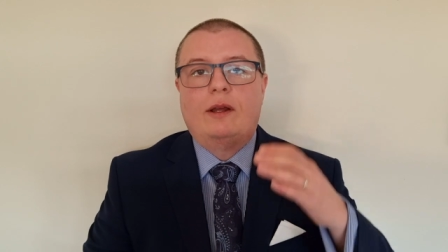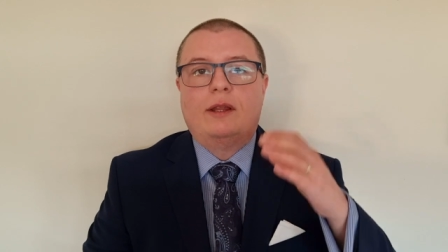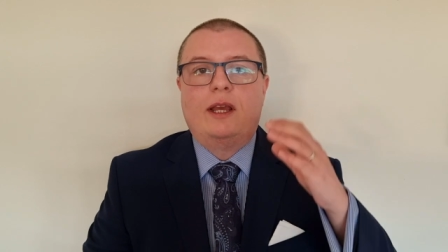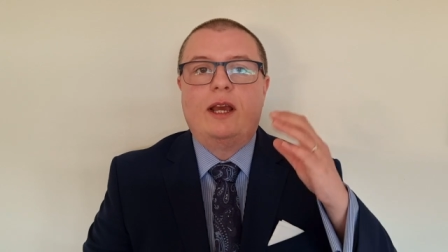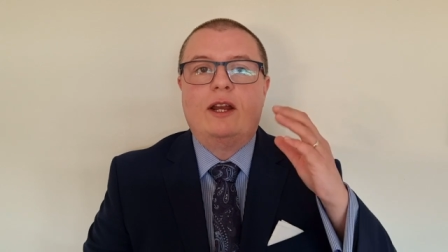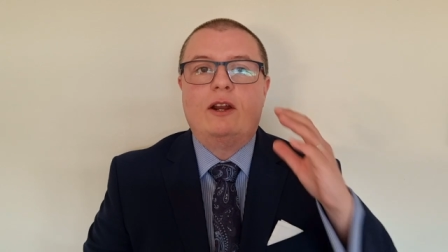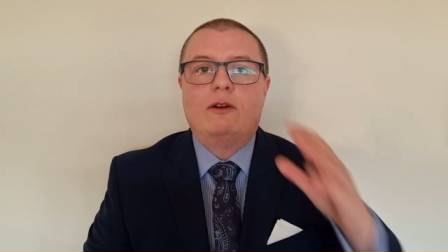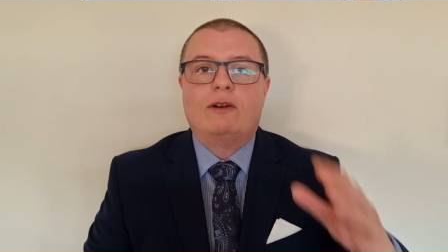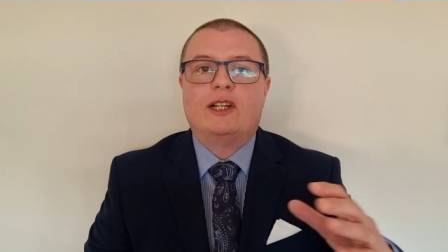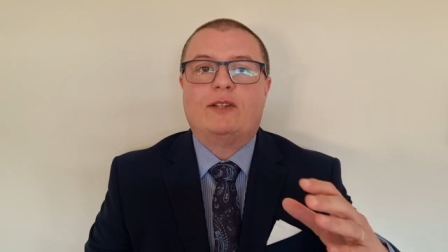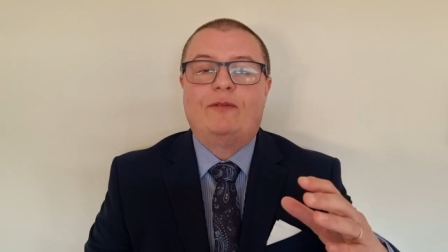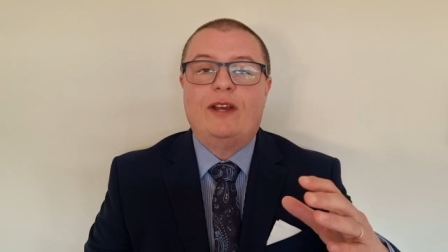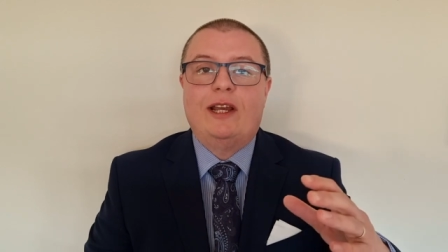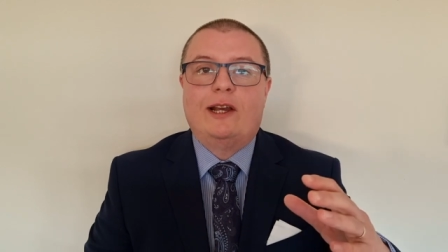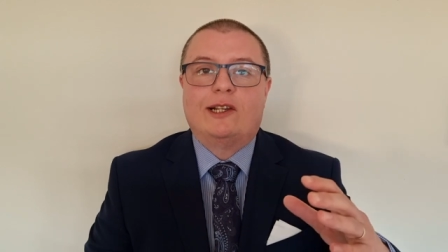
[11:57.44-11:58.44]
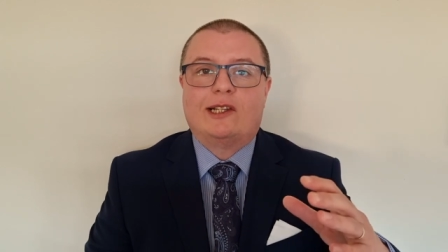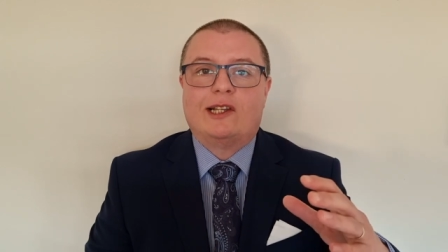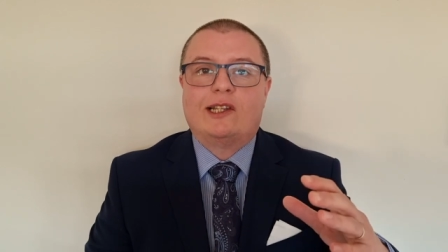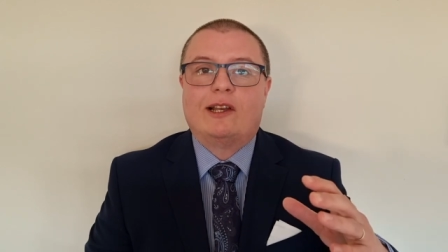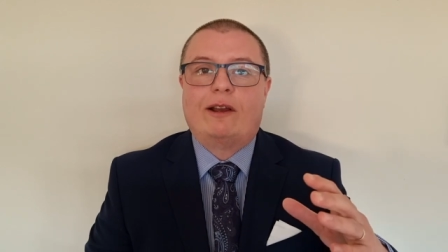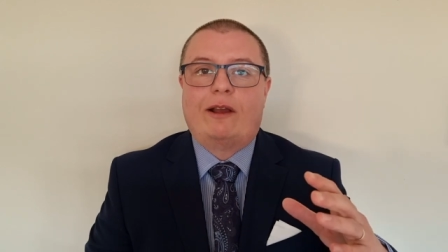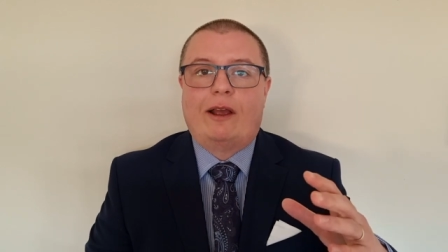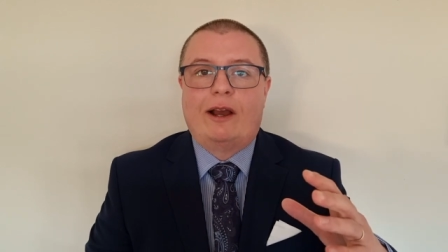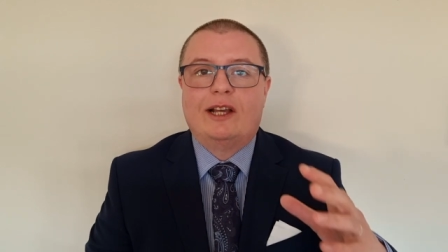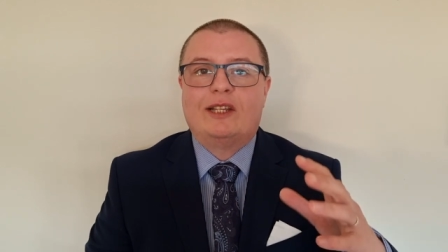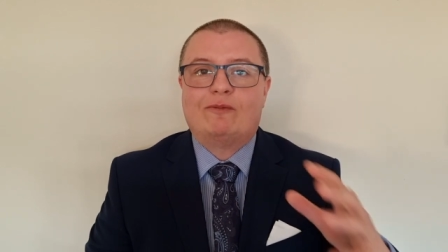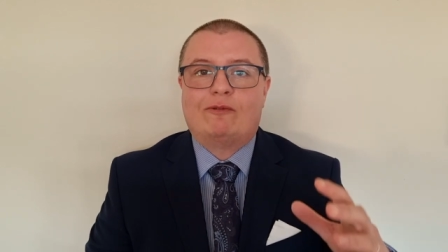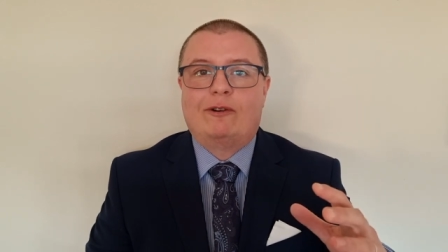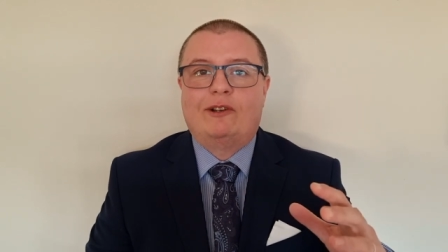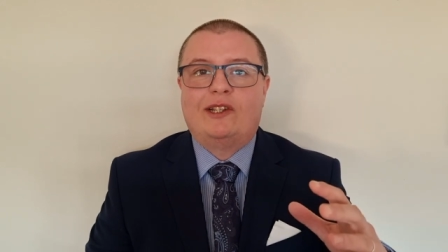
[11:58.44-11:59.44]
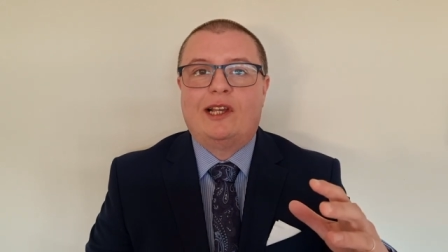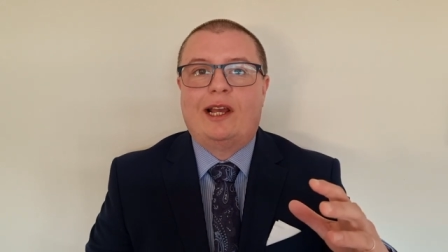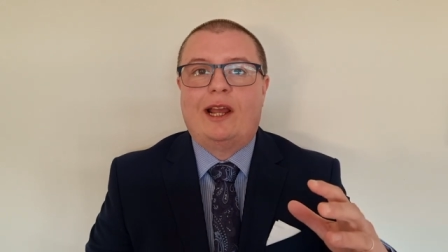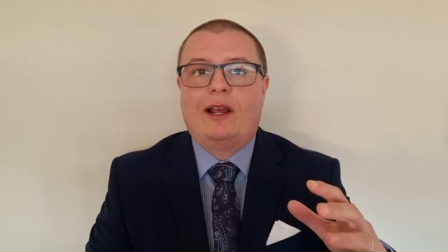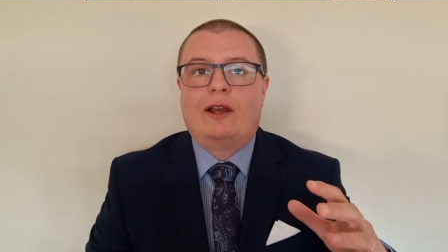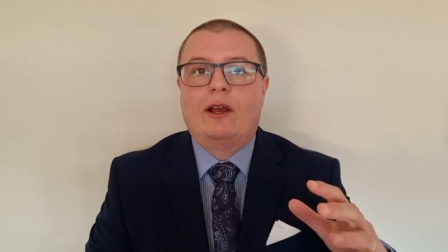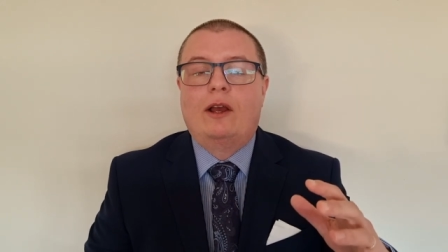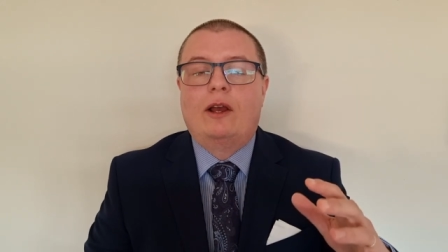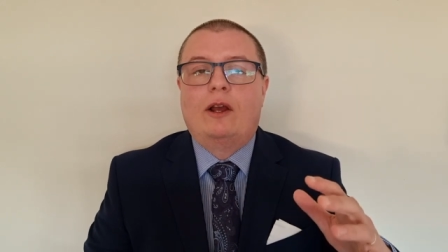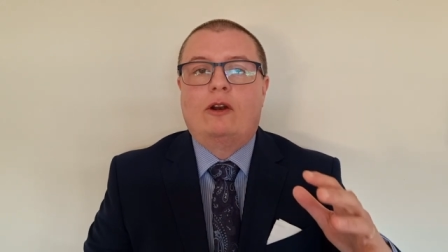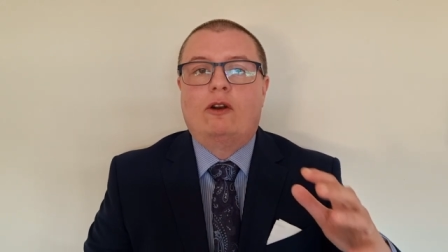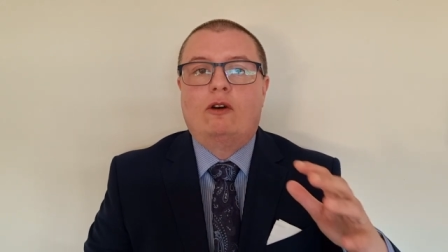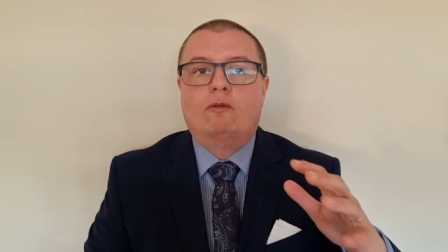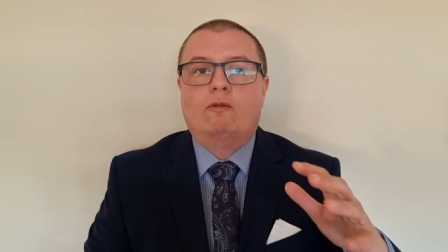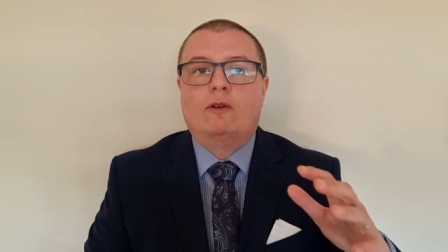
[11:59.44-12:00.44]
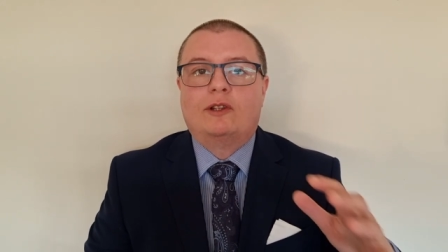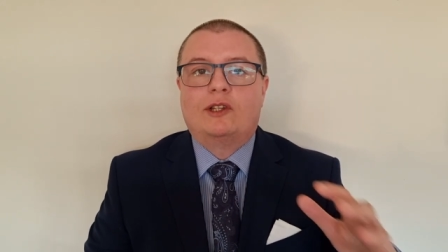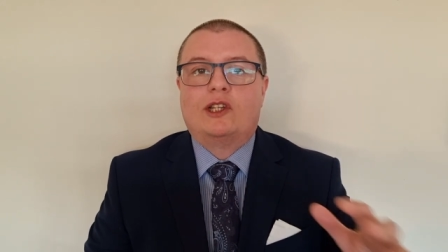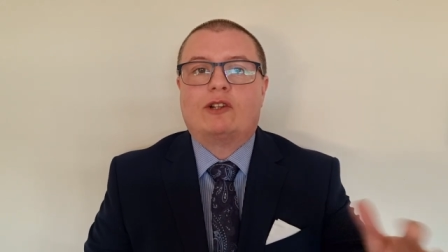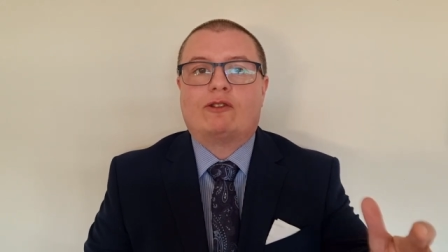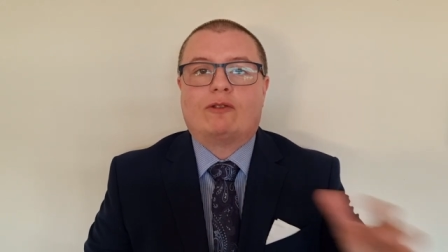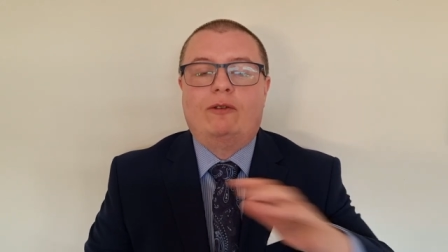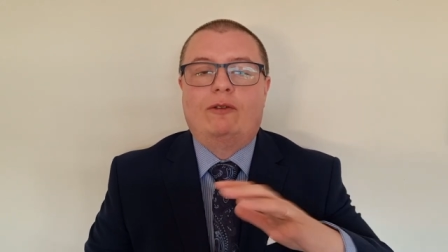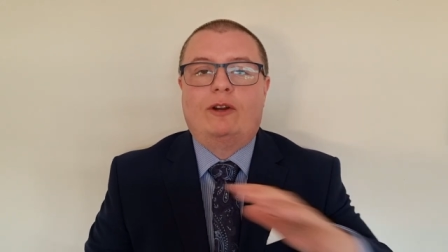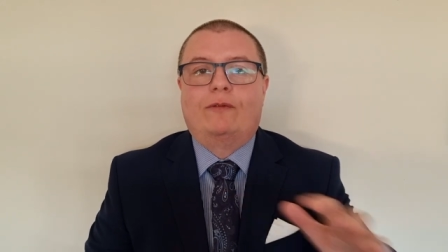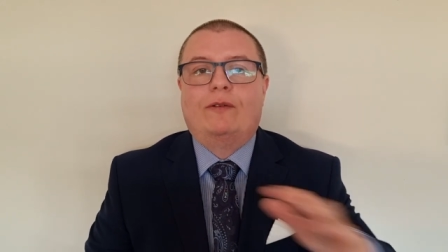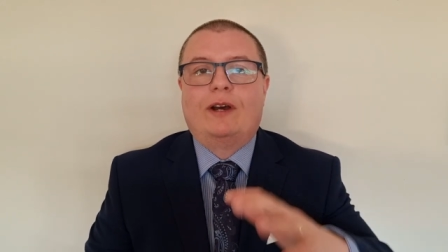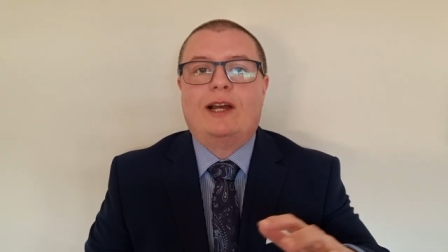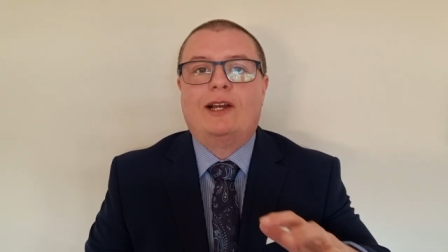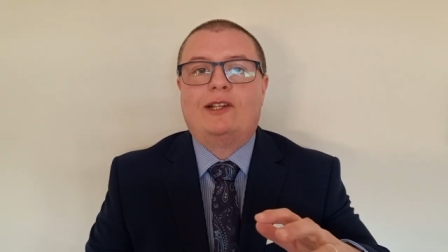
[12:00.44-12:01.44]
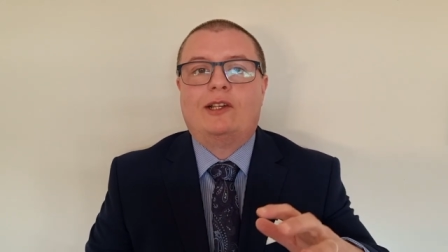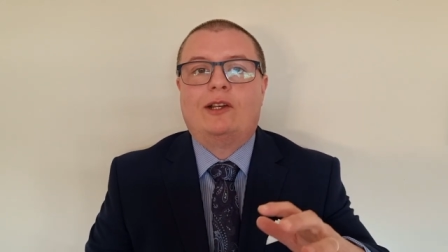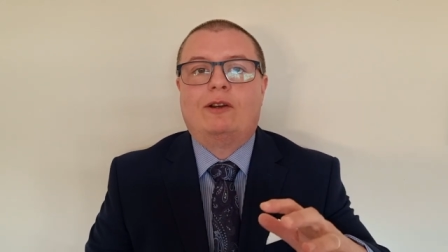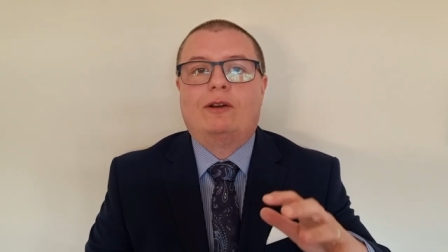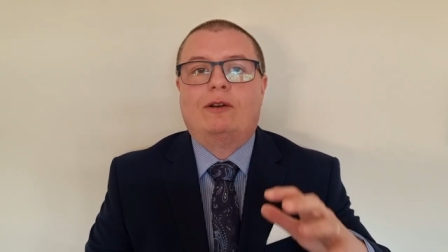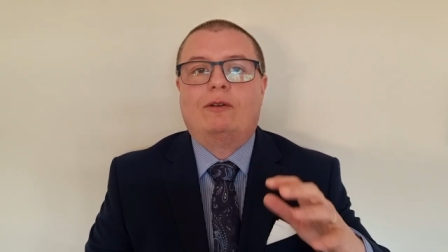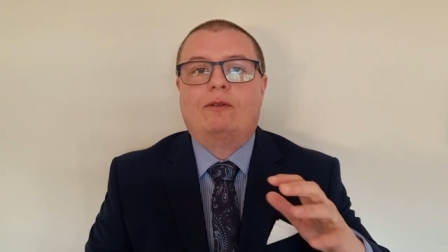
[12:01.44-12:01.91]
The NRSV has the slightly less prosaic, not one stroke of a letter